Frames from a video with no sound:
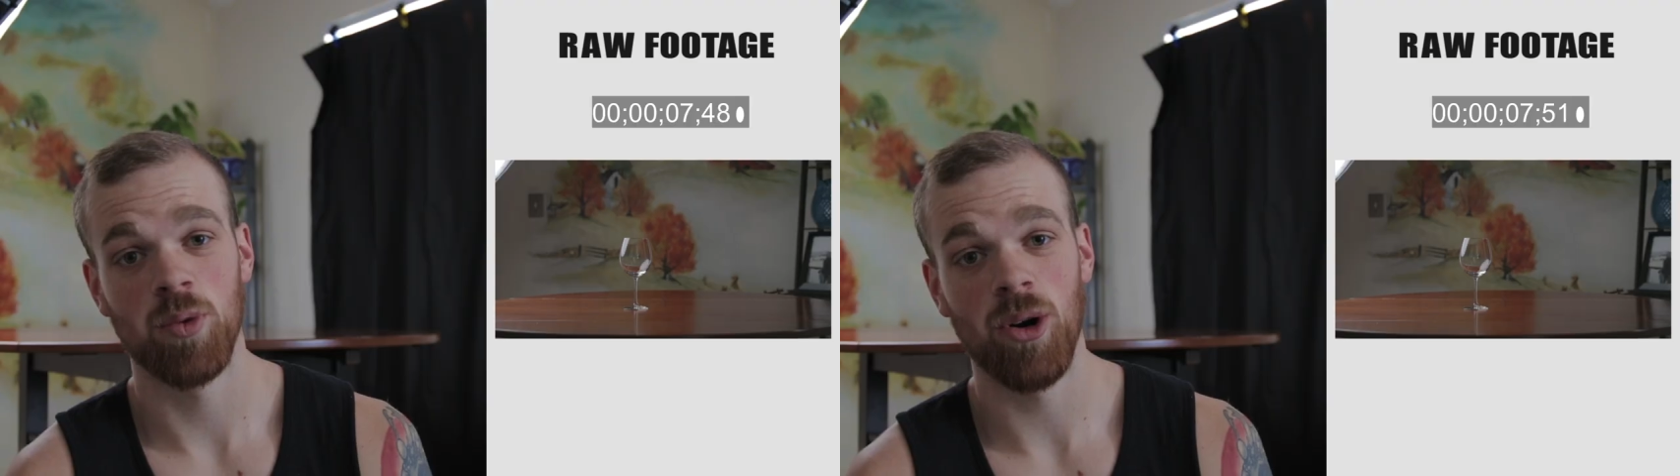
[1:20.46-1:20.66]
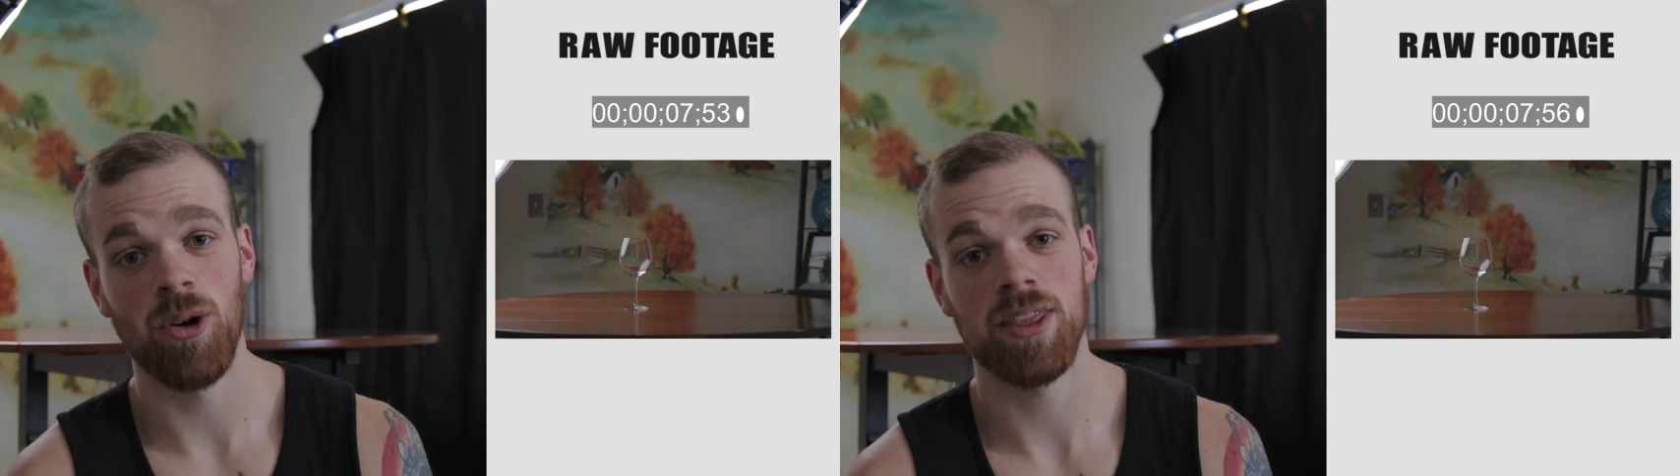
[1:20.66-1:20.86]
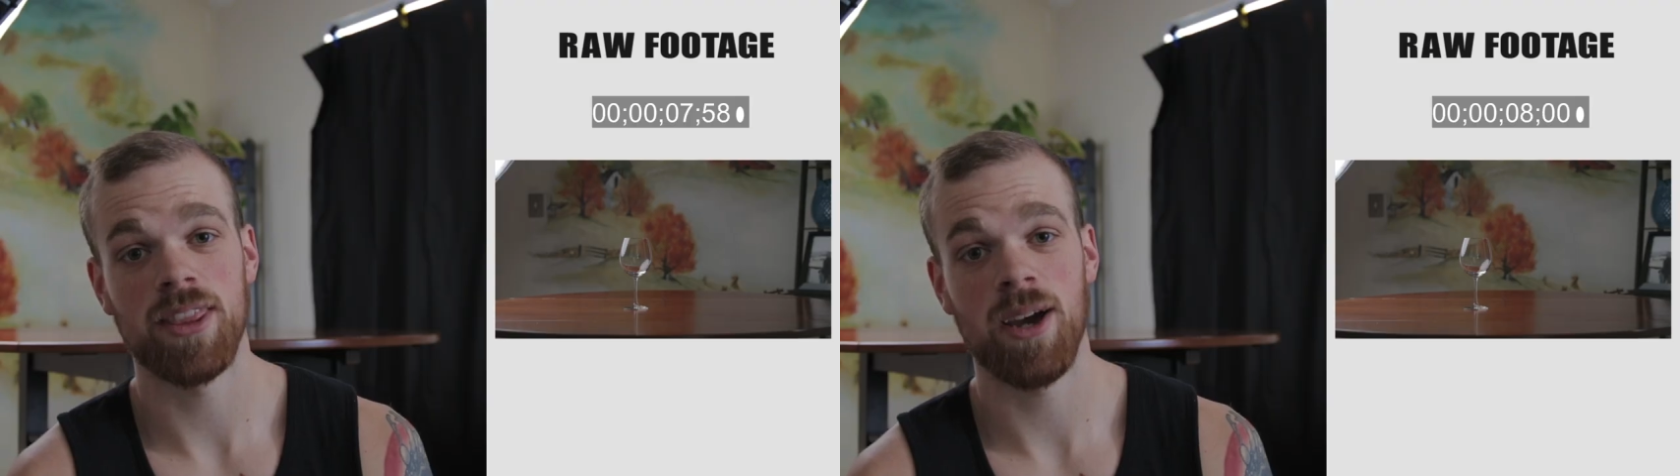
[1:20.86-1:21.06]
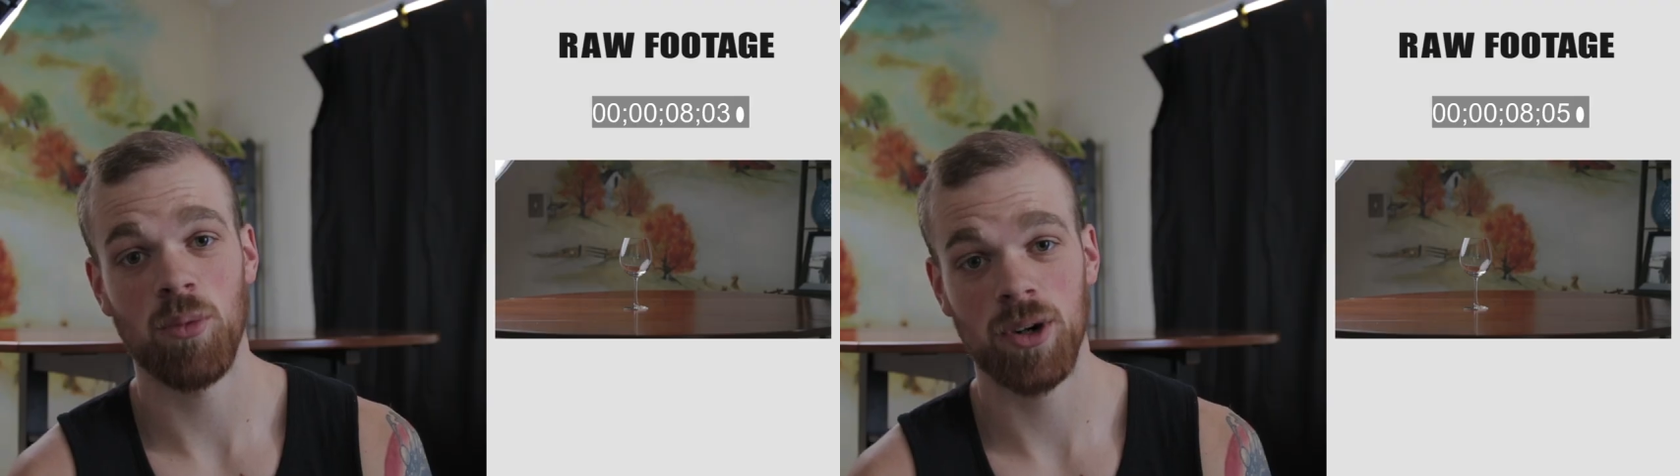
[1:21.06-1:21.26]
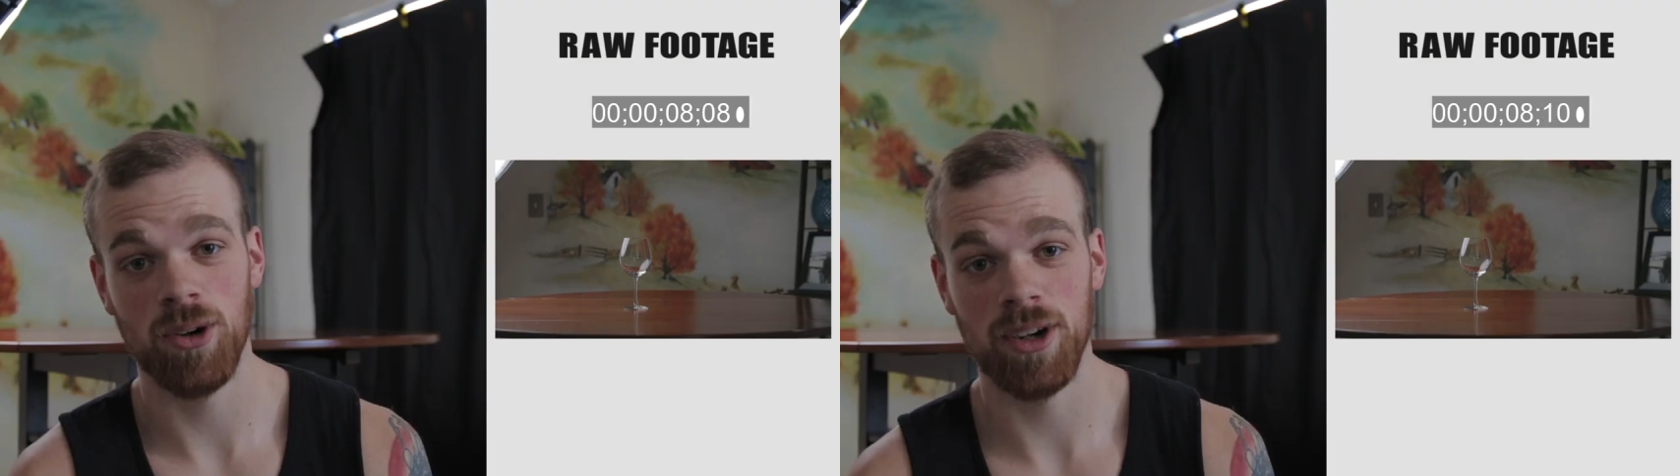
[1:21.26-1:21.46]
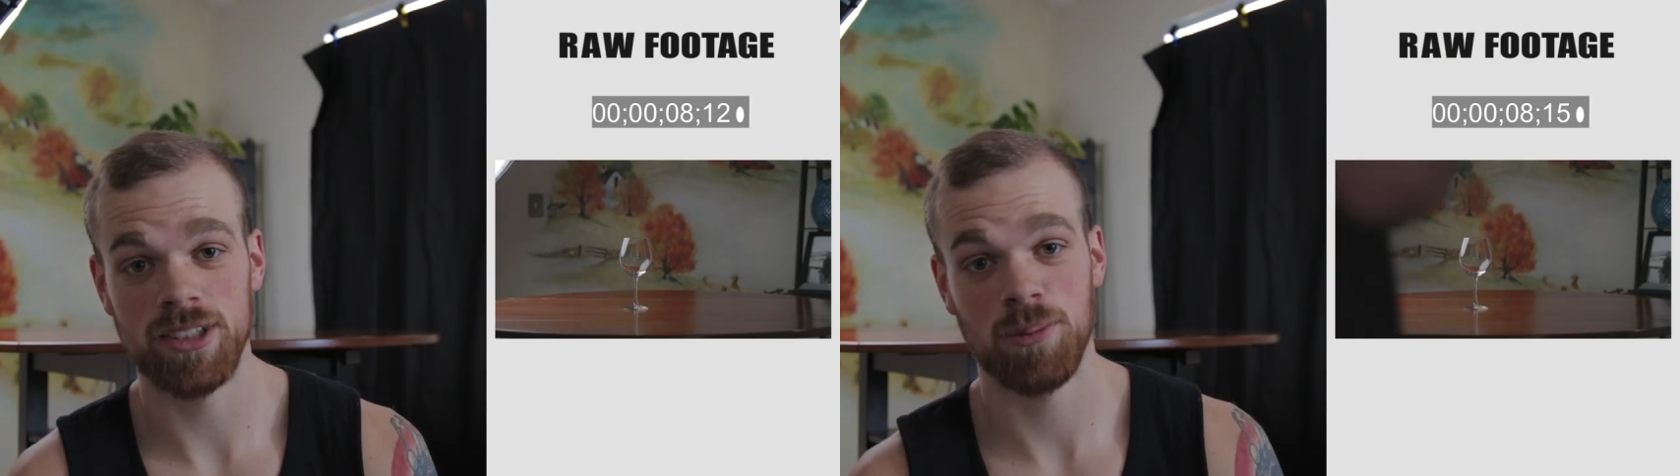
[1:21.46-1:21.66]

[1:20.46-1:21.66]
roll, then we're going